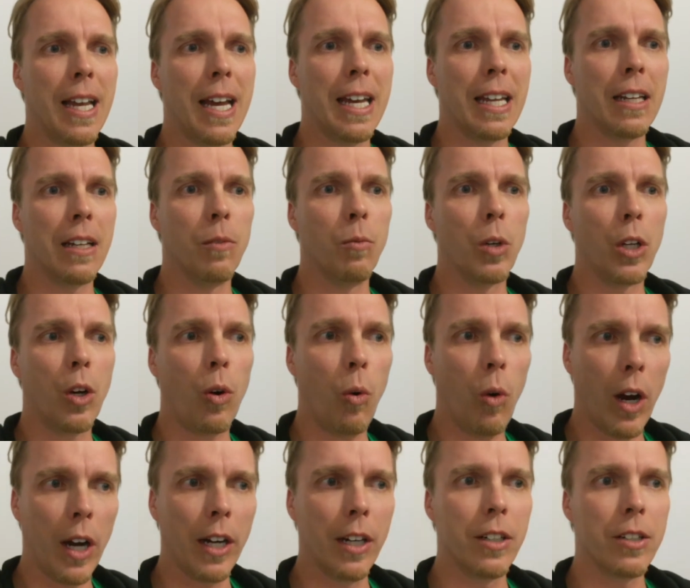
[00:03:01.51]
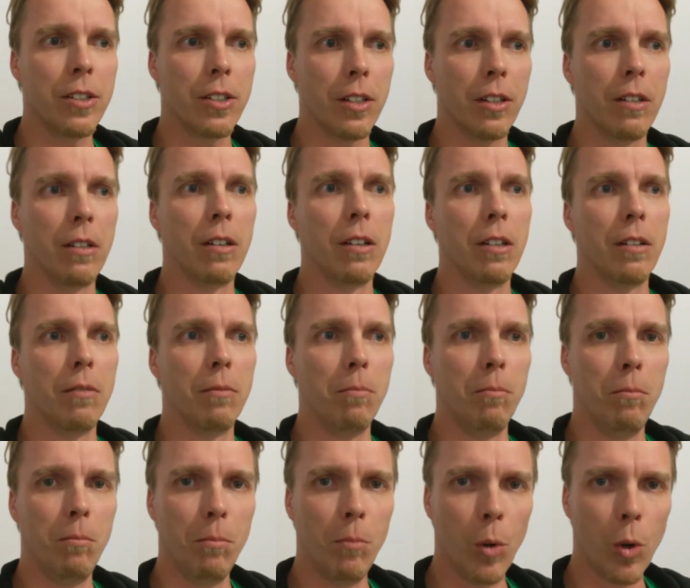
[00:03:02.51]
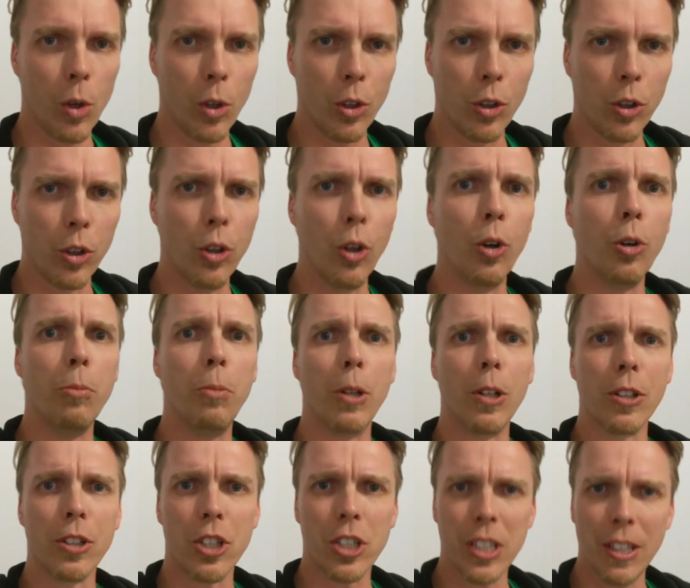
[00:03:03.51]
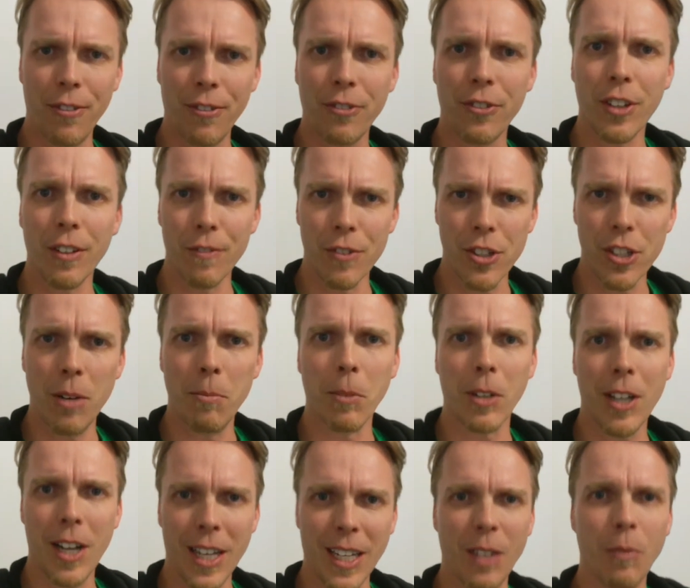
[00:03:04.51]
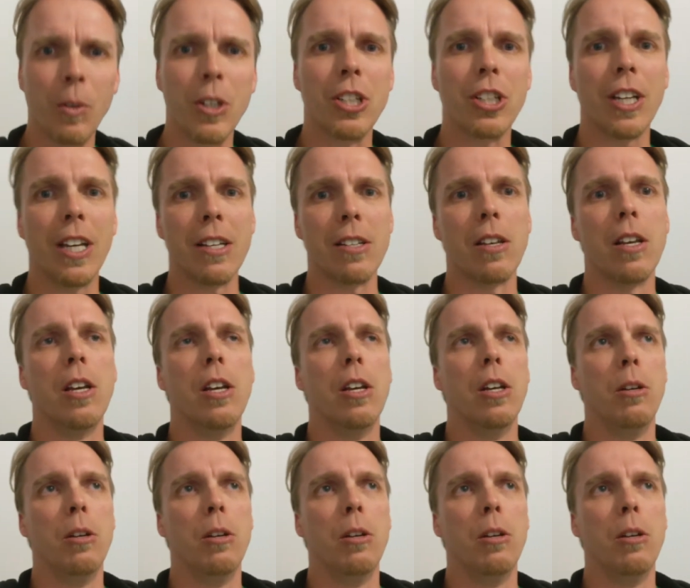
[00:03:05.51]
that requires a more global shift of some kind, in which case